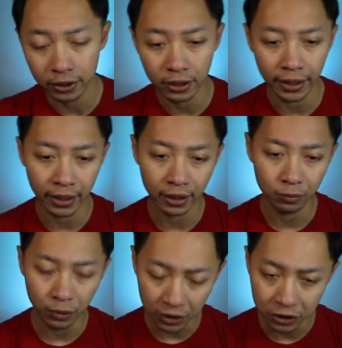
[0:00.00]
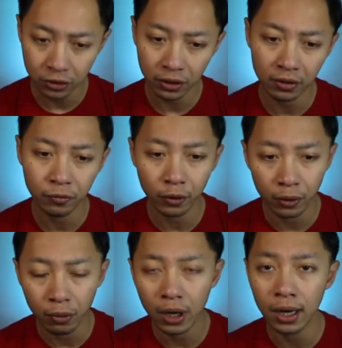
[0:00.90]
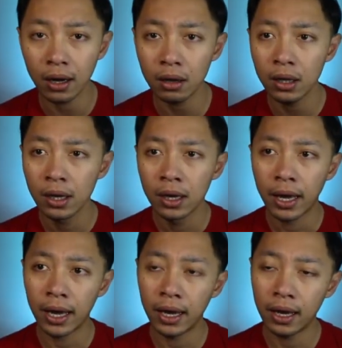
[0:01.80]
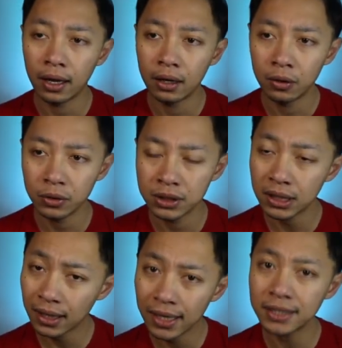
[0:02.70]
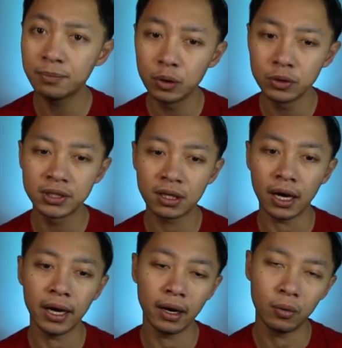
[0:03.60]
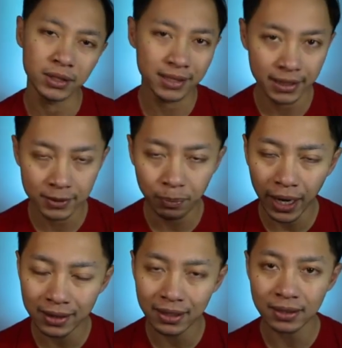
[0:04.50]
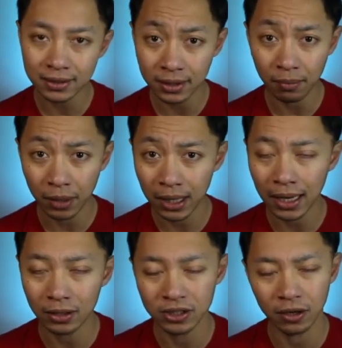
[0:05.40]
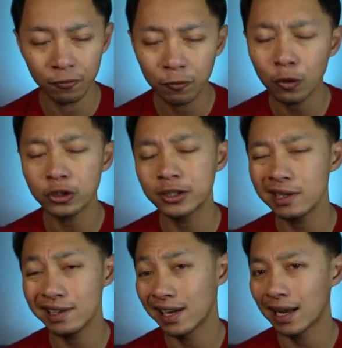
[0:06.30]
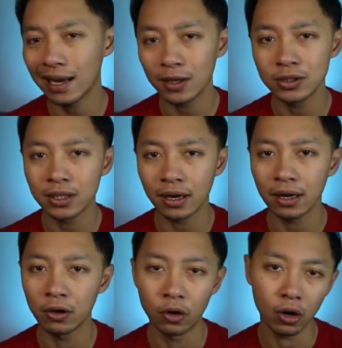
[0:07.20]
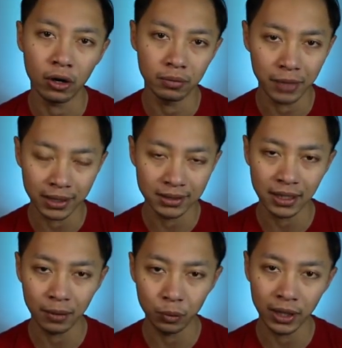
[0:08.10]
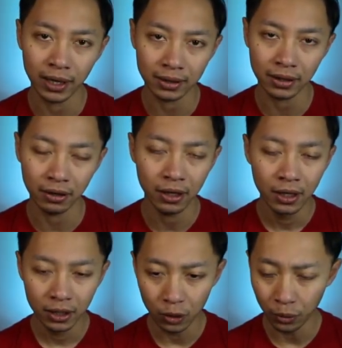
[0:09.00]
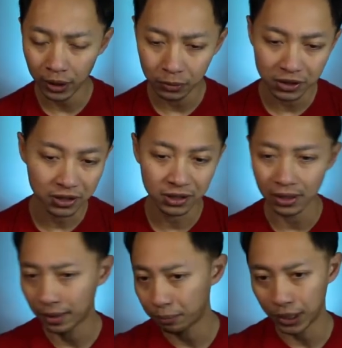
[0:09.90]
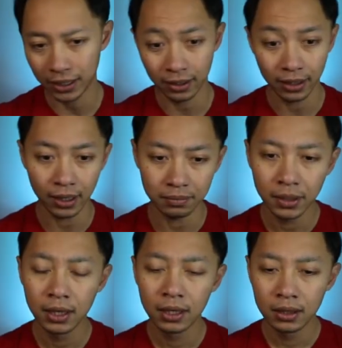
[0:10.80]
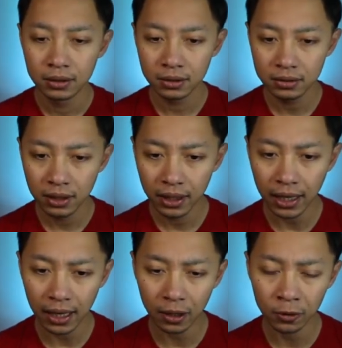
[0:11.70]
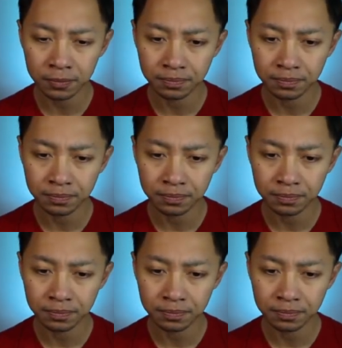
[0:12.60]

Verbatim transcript: and we were shooting for a while, and it was a nice blue sky. I was expecting some clouds. Unfortunately, the clouds kind of gone by the time we get there. The wind was just like picking it up. Now,